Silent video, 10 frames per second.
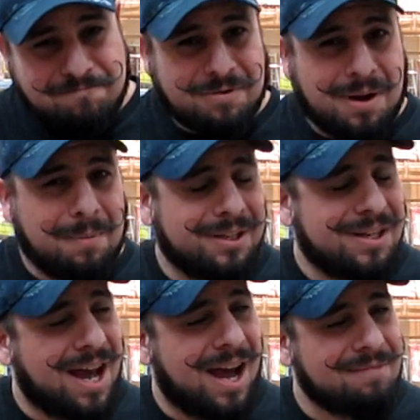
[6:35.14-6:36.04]
Probably
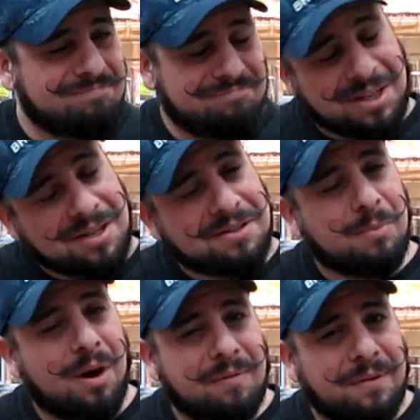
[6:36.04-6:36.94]
not. It is a
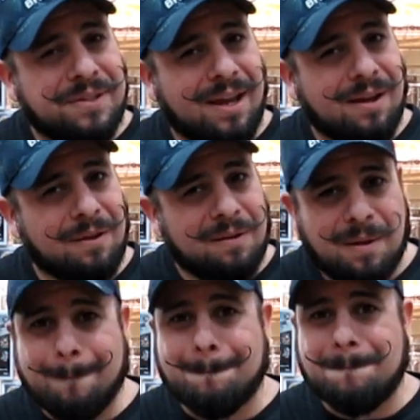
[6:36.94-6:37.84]
Marvel tale,
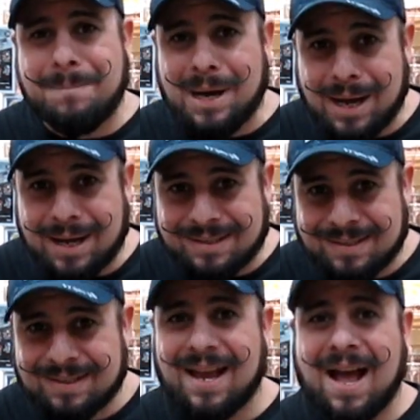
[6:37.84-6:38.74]

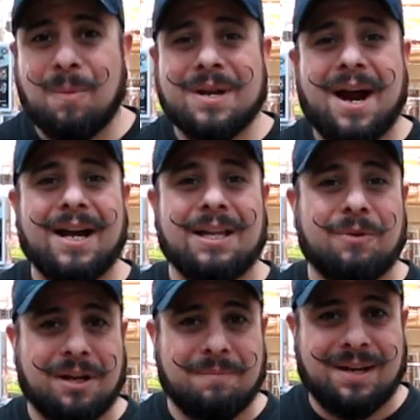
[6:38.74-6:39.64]
but I would highly
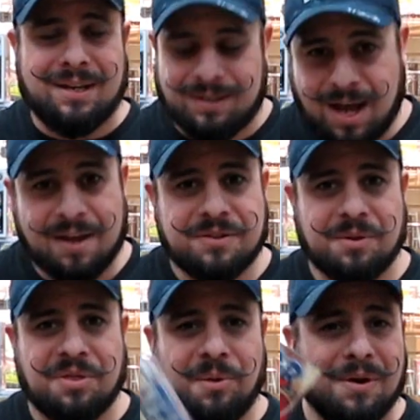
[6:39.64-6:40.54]
recommend it.
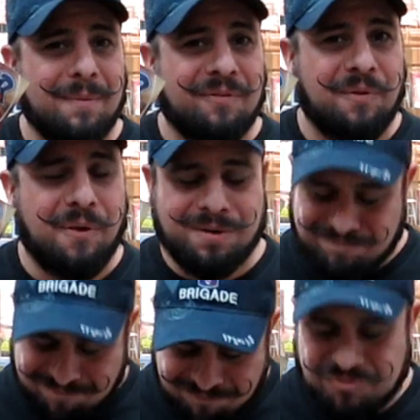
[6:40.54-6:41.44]
So Thor number 4,
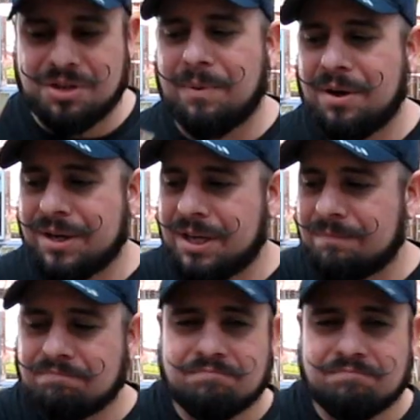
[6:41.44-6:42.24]
jump on in.